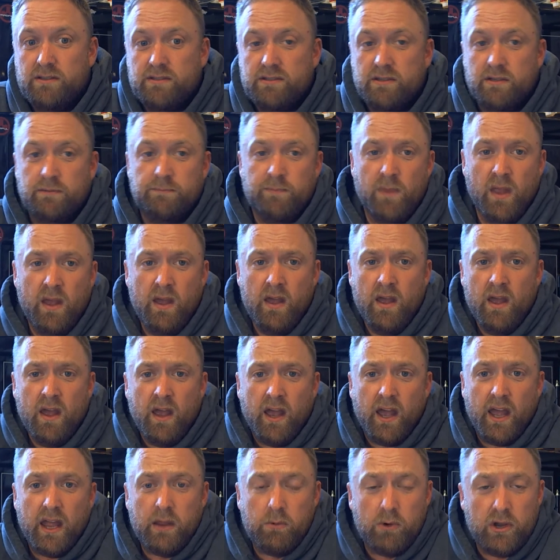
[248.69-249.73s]
So
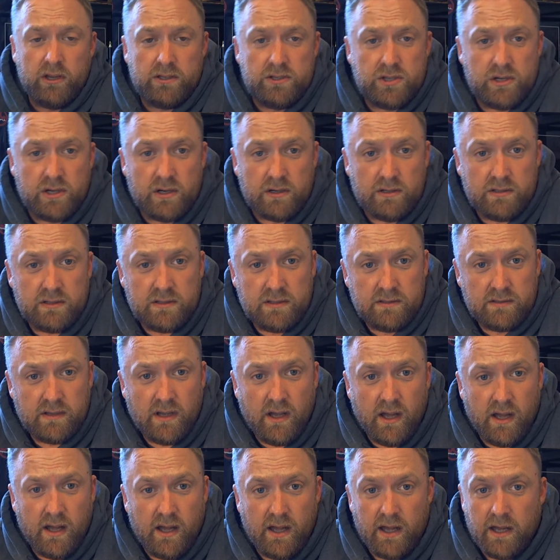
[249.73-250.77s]
anyway, cheers.
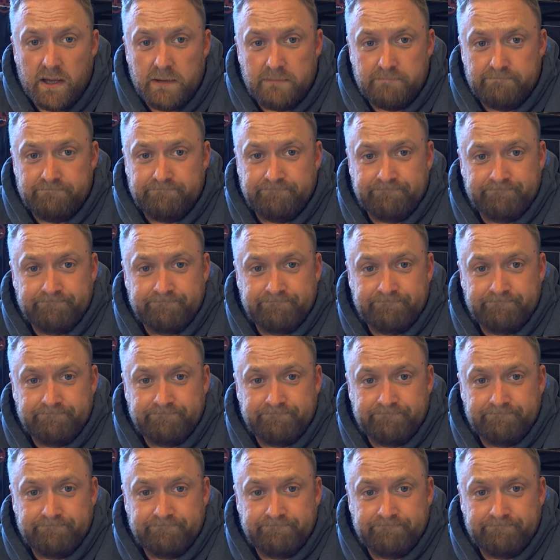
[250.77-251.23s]
I